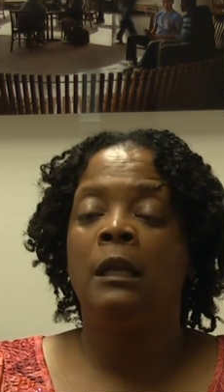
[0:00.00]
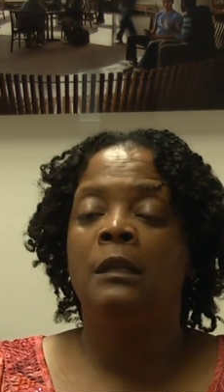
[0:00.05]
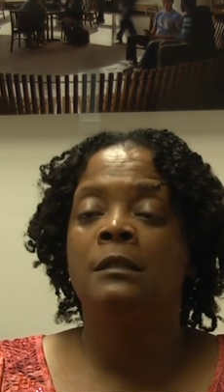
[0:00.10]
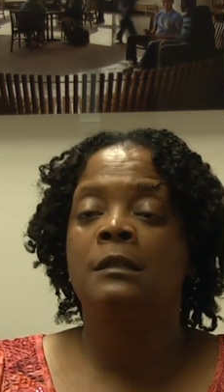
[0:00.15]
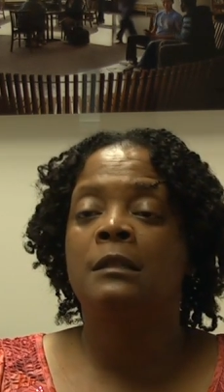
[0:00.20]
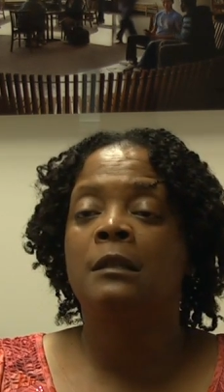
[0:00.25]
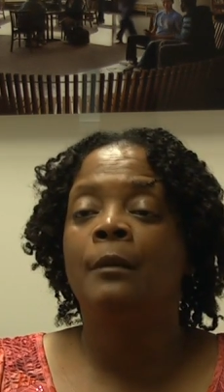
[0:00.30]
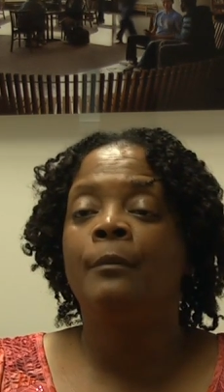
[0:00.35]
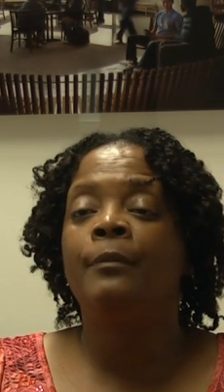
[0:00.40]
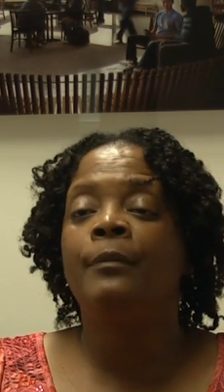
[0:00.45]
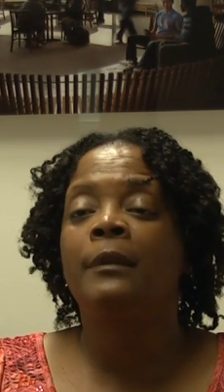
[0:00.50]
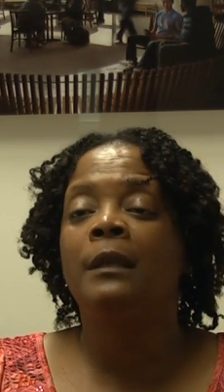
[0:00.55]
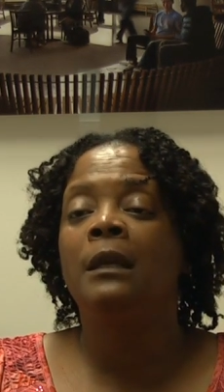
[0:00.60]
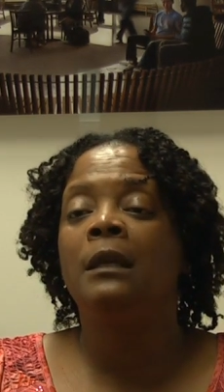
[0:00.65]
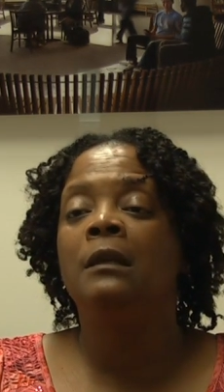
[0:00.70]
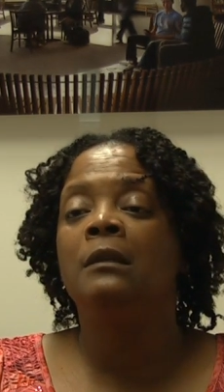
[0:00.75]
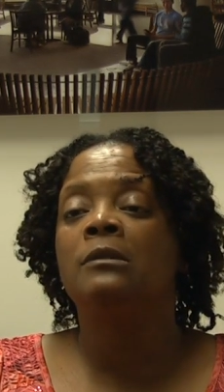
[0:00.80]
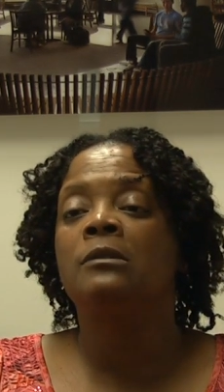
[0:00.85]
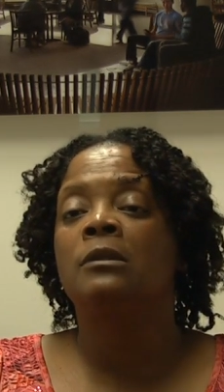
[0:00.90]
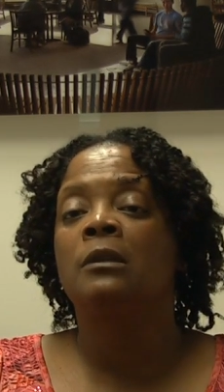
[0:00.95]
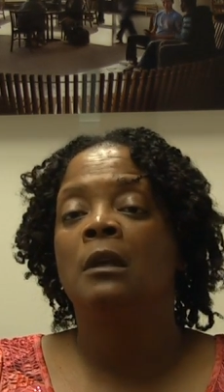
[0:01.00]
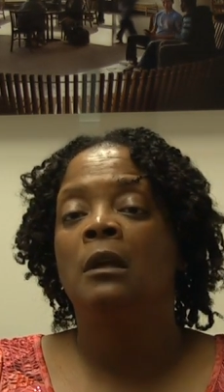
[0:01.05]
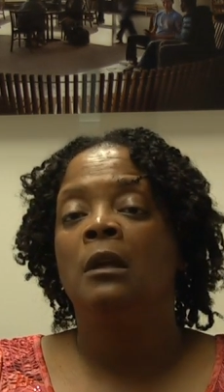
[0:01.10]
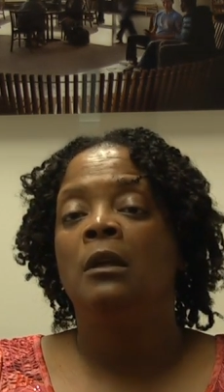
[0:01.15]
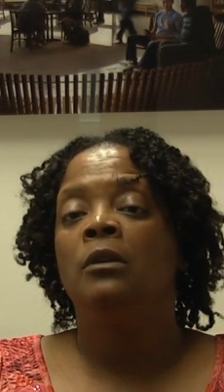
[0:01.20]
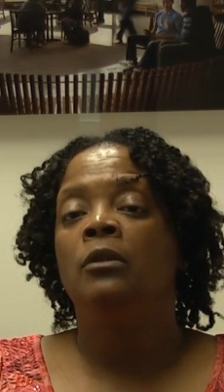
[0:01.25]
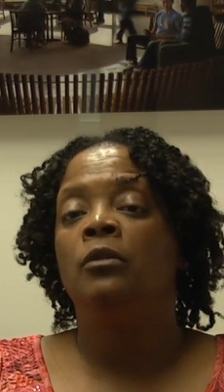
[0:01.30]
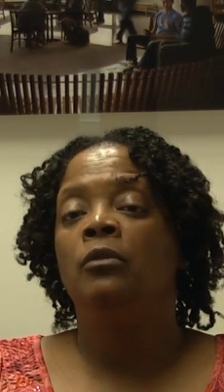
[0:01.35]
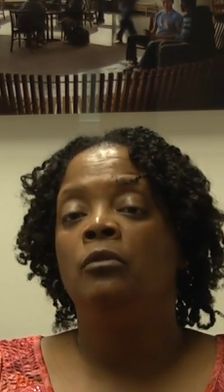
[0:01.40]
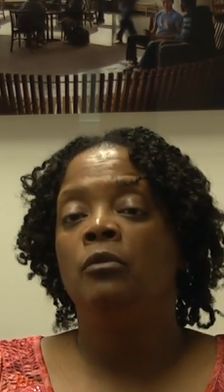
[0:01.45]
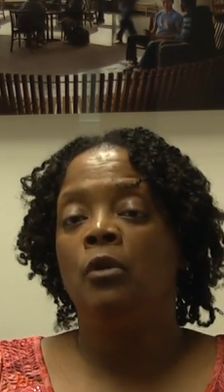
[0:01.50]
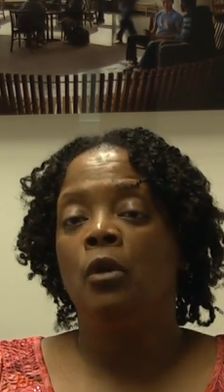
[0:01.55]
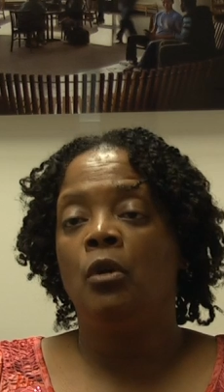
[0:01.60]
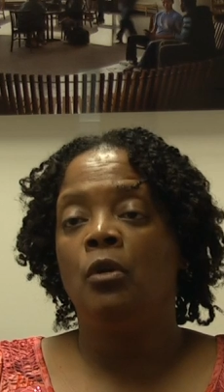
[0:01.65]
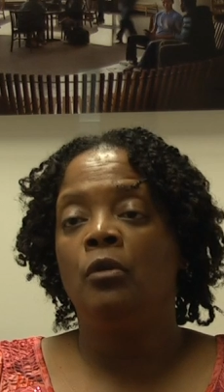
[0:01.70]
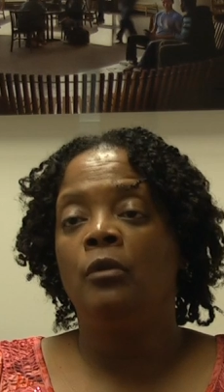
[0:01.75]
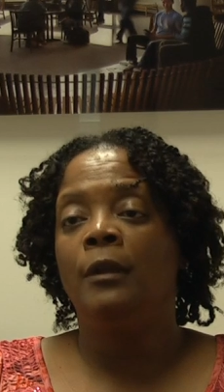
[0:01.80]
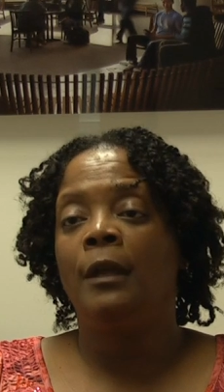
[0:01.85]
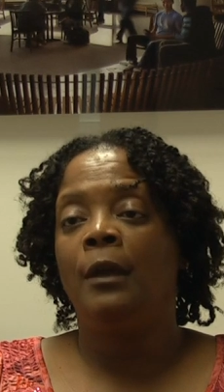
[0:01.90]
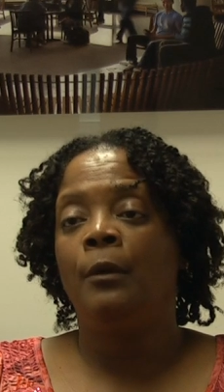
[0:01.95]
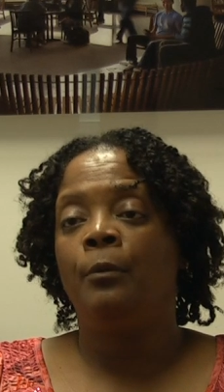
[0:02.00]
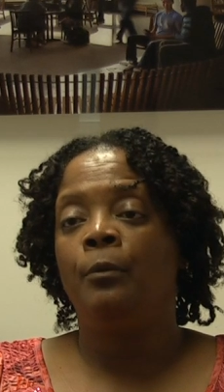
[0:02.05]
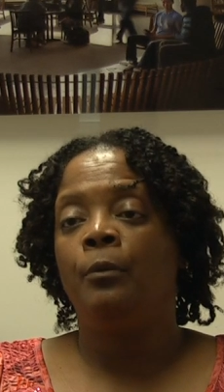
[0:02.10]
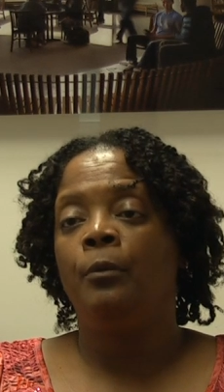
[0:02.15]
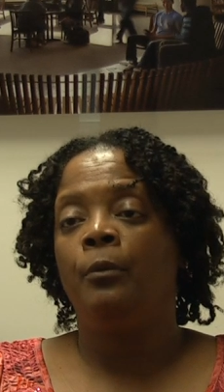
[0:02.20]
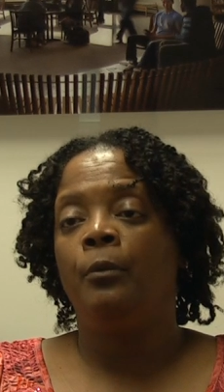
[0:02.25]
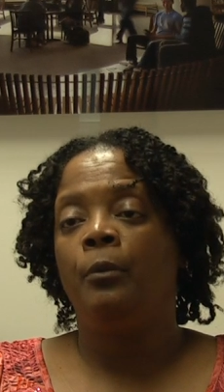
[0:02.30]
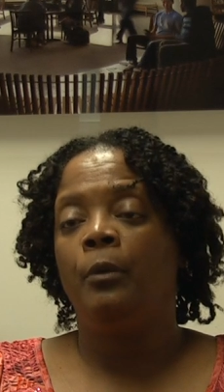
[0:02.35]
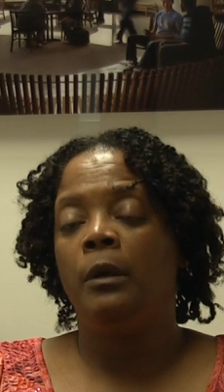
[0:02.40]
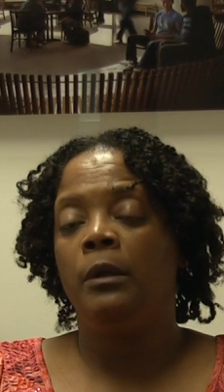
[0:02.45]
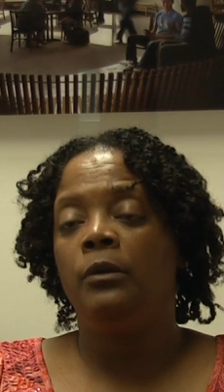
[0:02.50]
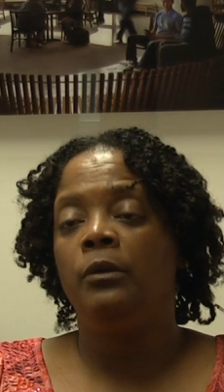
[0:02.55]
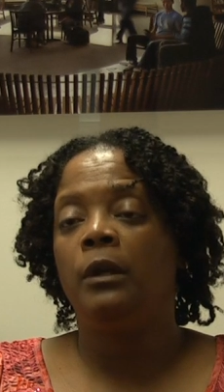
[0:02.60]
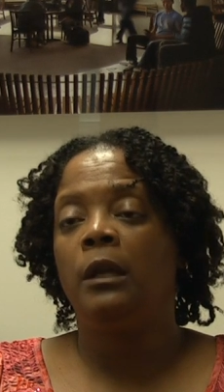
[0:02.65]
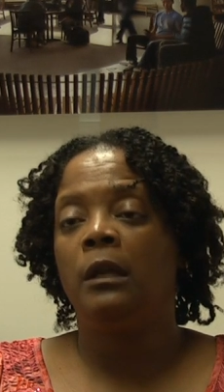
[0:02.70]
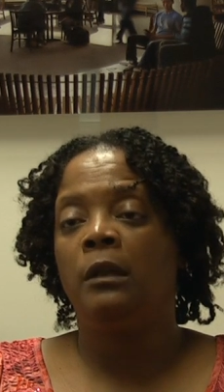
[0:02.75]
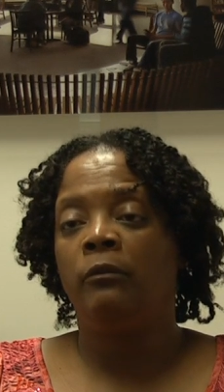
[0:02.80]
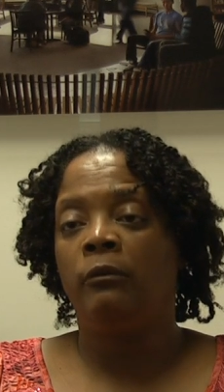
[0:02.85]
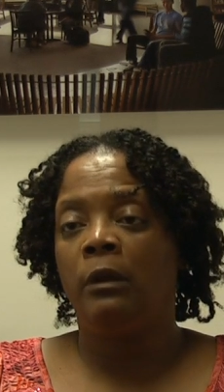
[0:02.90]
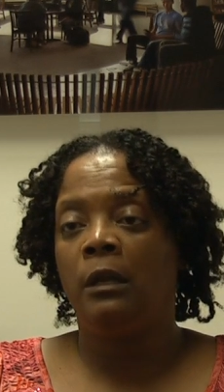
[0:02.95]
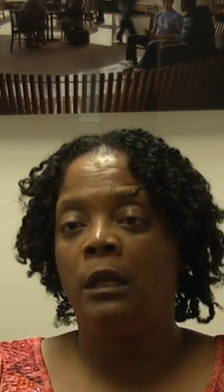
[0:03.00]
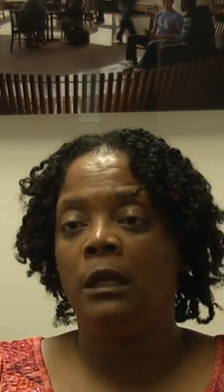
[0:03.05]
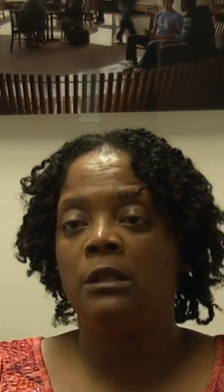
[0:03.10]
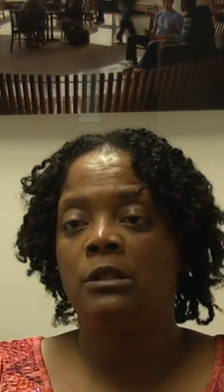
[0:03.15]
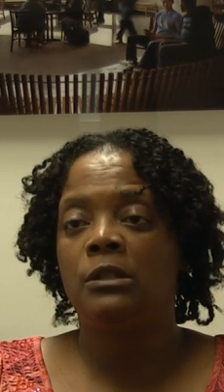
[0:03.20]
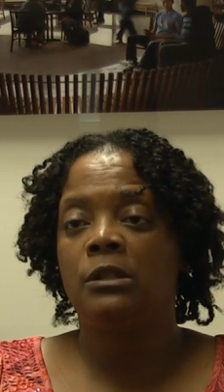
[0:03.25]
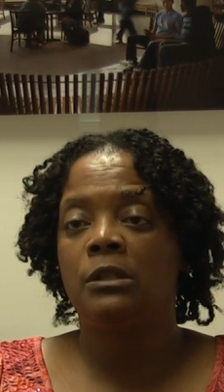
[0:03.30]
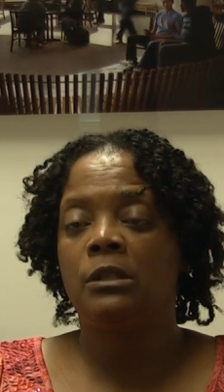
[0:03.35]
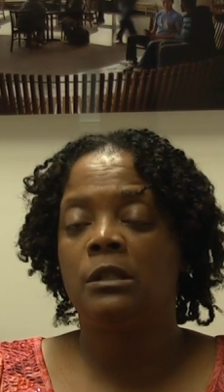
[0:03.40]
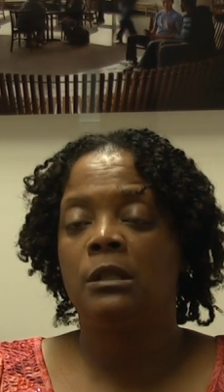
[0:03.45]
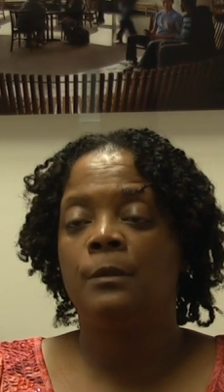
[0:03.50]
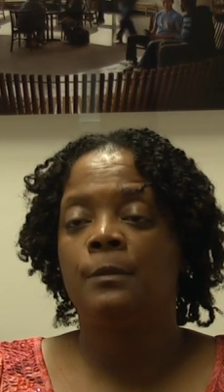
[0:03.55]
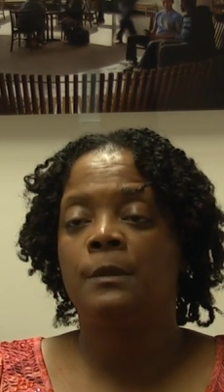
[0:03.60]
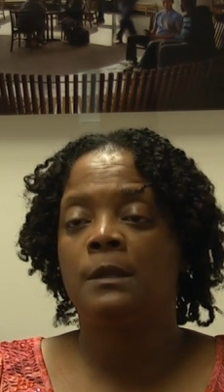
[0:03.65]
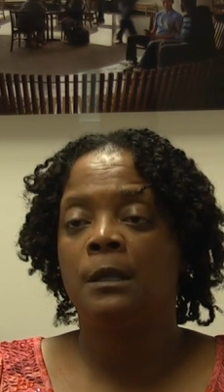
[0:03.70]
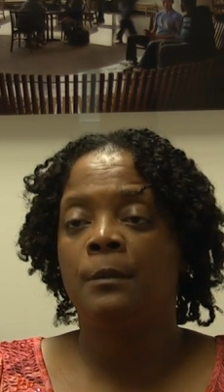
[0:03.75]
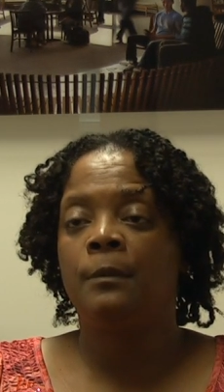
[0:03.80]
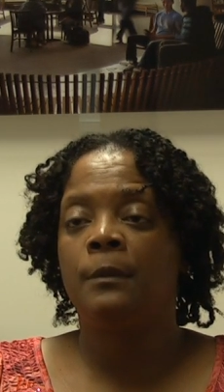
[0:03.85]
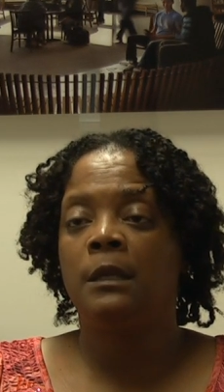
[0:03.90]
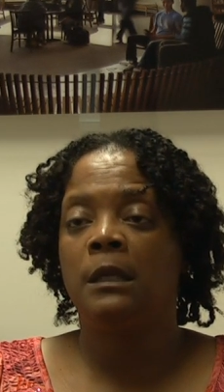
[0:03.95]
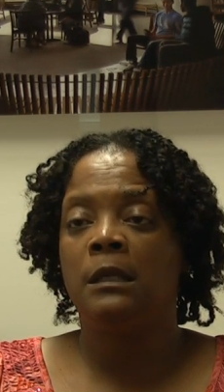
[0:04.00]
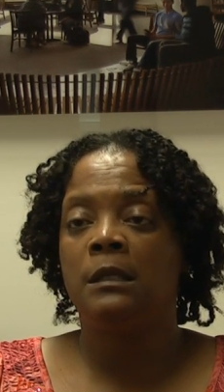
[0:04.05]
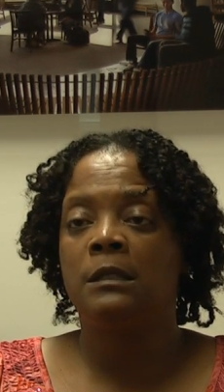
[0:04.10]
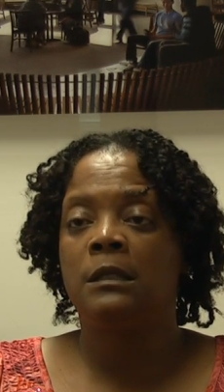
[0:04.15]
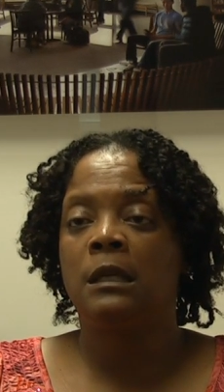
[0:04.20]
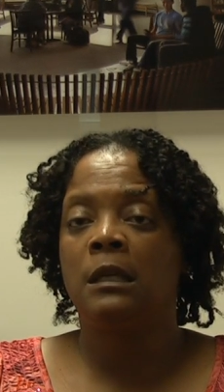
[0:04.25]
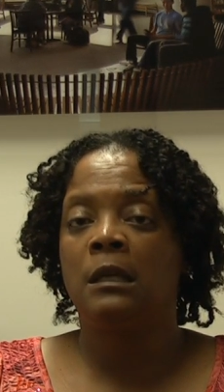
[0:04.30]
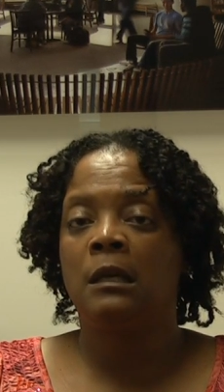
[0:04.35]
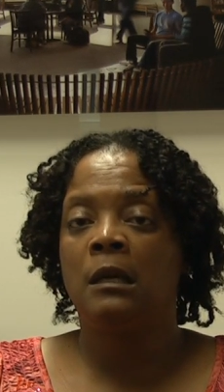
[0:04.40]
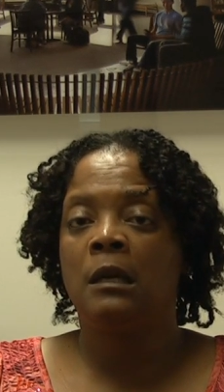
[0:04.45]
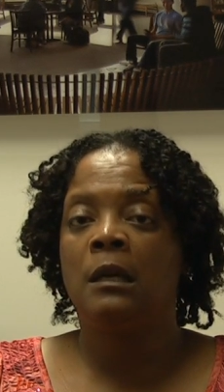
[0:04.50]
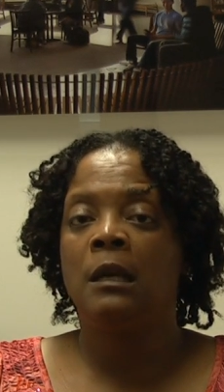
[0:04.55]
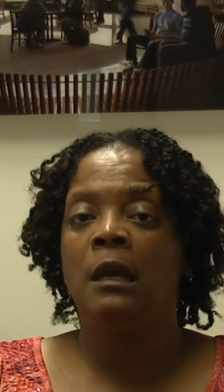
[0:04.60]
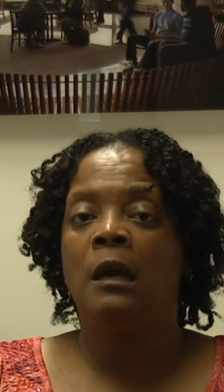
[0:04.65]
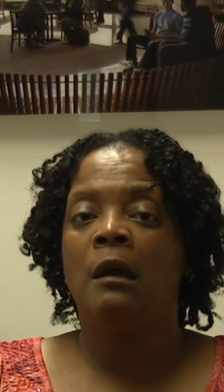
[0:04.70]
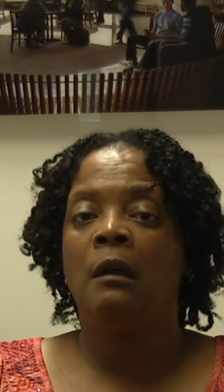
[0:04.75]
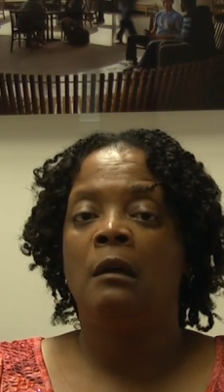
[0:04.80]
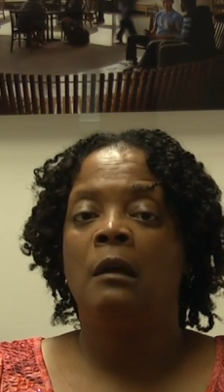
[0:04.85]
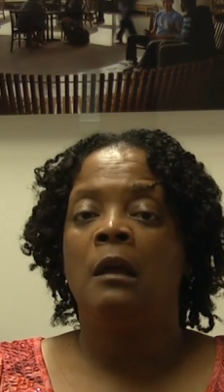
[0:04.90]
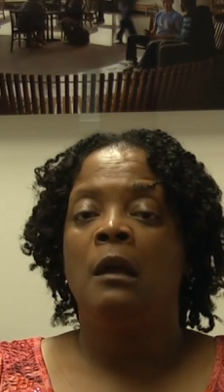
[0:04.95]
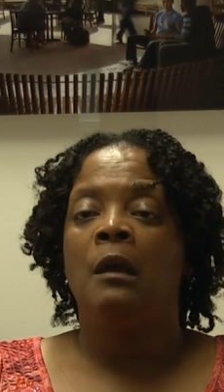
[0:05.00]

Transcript: And some things, you know that when you get in a relationship, some things get cut out.